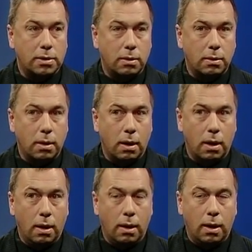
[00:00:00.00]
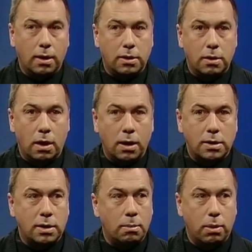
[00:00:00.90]
So it's not a
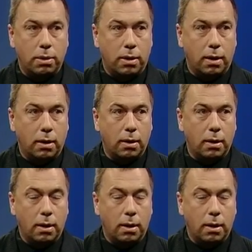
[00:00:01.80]
simple thing